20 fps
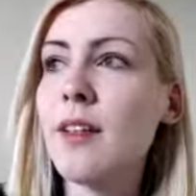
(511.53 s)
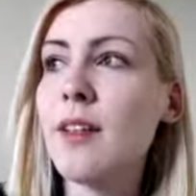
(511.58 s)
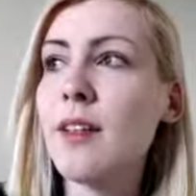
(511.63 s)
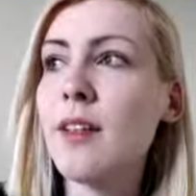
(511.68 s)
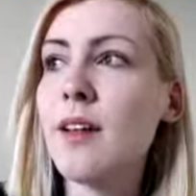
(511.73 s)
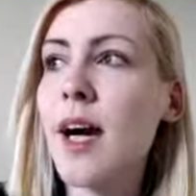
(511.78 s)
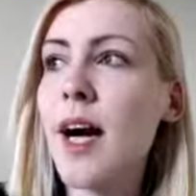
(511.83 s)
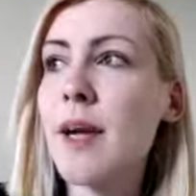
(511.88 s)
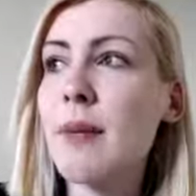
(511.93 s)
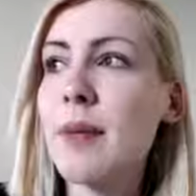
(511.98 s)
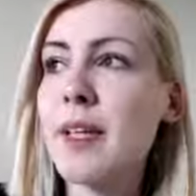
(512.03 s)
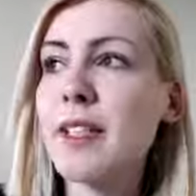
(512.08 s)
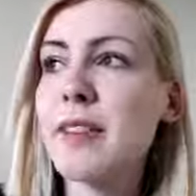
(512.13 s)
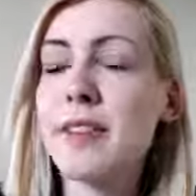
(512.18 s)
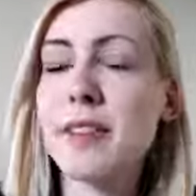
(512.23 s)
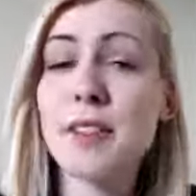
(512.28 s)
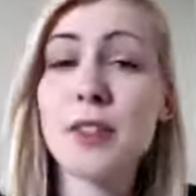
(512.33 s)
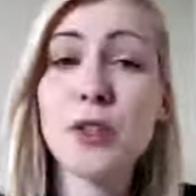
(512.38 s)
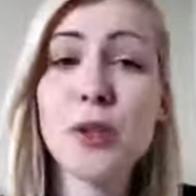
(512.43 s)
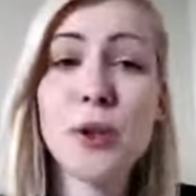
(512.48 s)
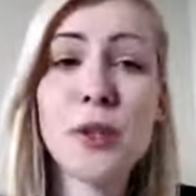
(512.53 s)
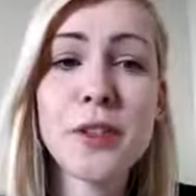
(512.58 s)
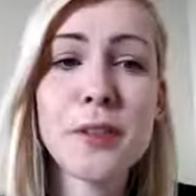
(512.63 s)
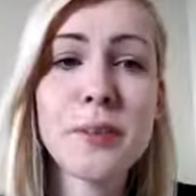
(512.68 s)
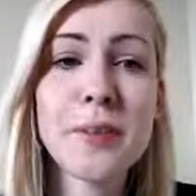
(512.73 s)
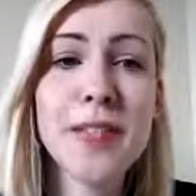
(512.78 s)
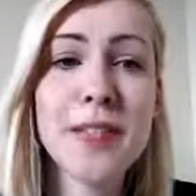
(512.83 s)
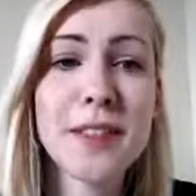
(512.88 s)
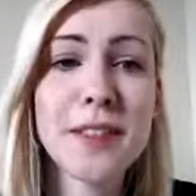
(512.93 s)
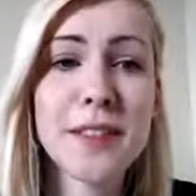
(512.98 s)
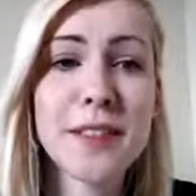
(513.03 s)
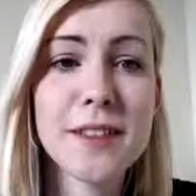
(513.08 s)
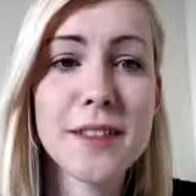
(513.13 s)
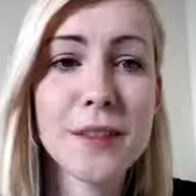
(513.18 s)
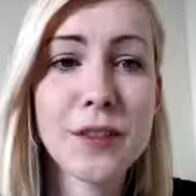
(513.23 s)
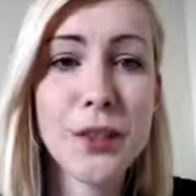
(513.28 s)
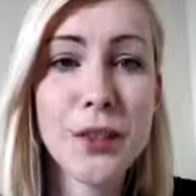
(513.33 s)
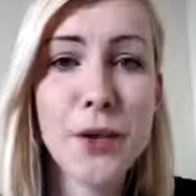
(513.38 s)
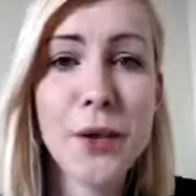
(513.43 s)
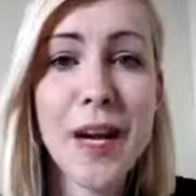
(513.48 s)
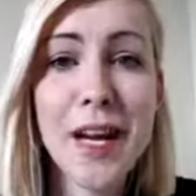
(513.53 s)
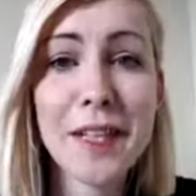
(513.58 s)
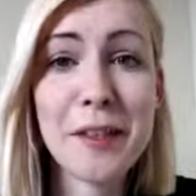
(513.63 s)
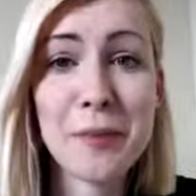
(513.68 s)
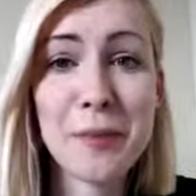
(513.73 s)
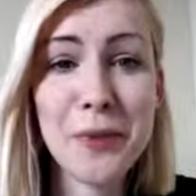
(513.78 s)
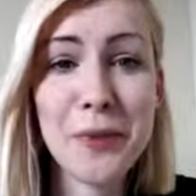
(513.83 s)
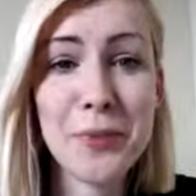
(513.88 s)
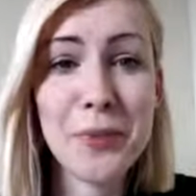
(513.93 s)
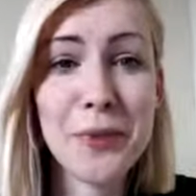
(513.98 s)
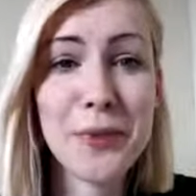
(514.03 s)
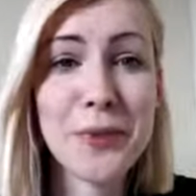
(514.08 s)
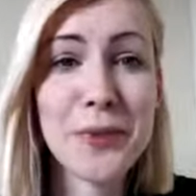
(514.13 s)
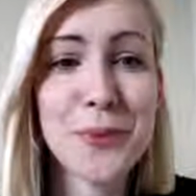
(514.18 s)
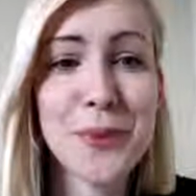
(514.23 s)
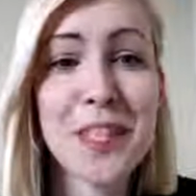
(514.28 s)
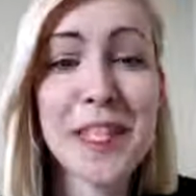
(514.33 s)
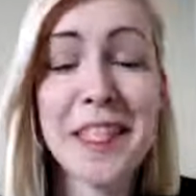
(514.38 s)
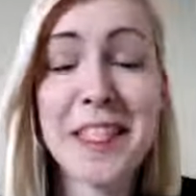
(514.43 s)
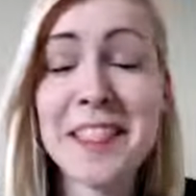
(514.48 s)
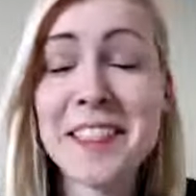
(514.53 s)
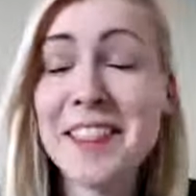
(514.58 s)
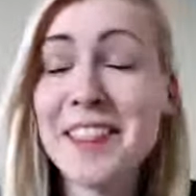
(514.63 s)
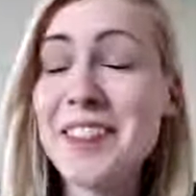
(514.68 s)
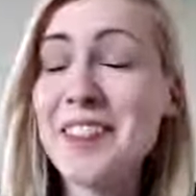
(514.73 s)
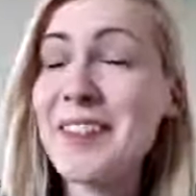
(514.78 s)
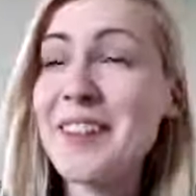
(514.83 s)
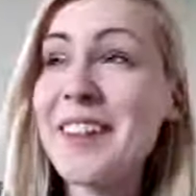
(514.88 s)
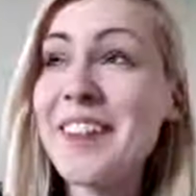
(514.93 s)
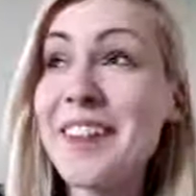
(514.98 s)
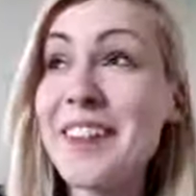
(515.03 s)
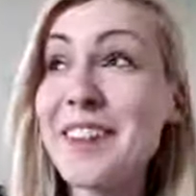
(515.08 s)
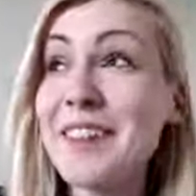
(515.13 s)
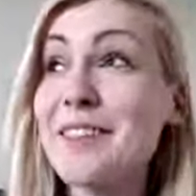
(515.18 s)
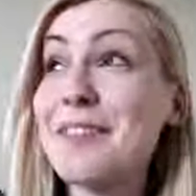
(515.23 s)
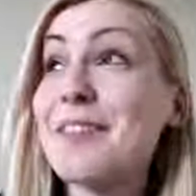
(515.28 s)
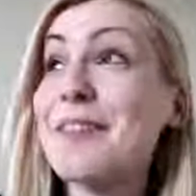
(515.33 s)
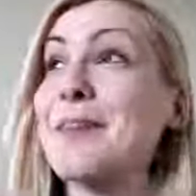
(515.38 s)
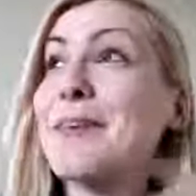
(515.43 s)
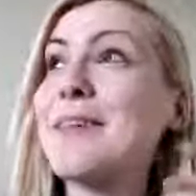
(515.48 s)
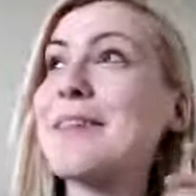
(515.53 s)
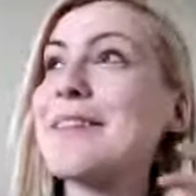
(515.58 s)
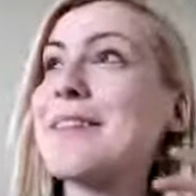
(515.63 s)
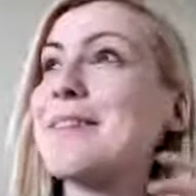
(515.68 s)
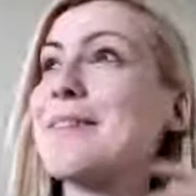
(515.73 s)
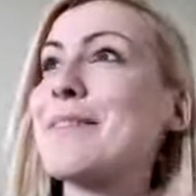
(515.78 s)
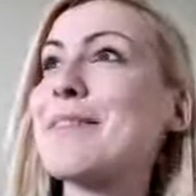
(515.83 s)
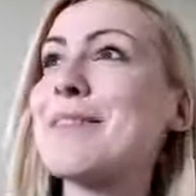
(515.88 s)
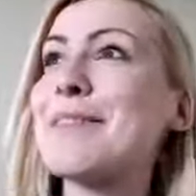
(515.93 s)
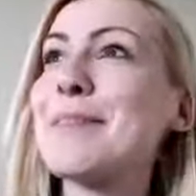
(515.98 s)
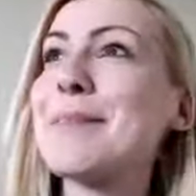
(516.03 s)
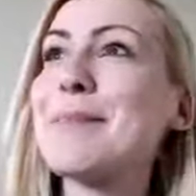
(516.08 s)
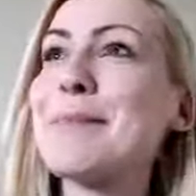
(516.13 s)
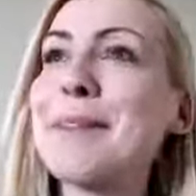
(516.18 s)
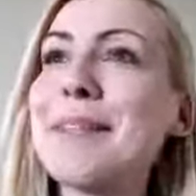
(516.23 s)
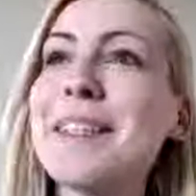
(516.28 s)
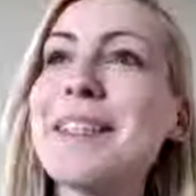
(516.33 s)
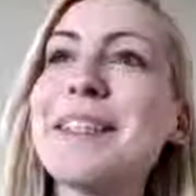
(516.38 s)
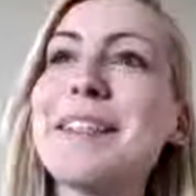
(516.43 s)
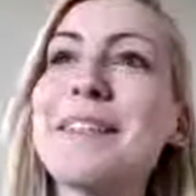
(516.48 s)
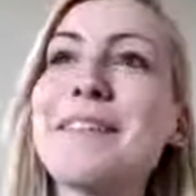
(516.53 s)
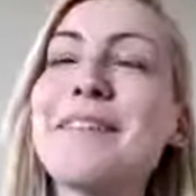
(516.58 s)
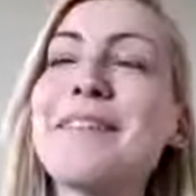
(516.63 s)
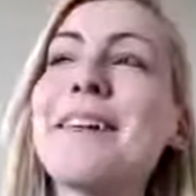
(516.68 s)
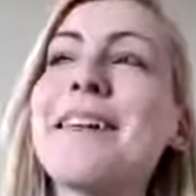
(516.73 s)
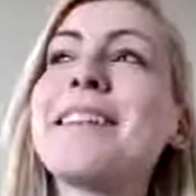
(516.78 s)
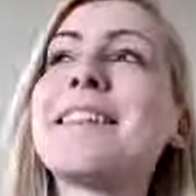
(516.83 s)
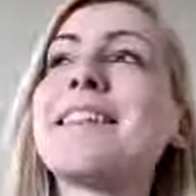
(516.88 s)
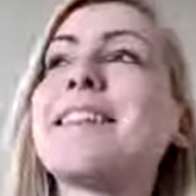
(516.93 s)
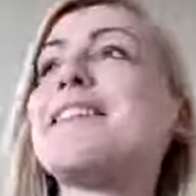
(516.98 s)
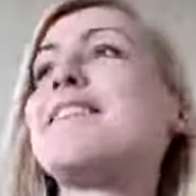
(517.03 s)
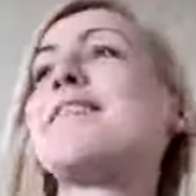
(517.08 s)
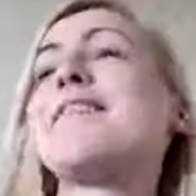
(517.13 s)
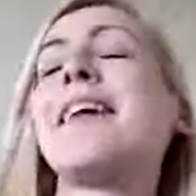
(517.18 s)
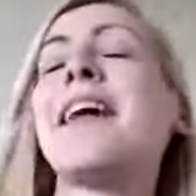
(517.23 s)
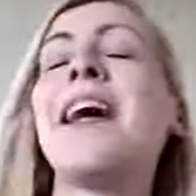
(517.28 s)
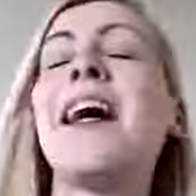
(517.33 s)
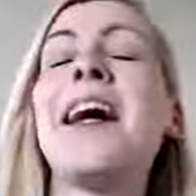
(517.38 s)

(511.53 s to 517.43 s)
I basically told him that it's, you know, animal abuse what he's doing. You know, of course, he was completely offensive.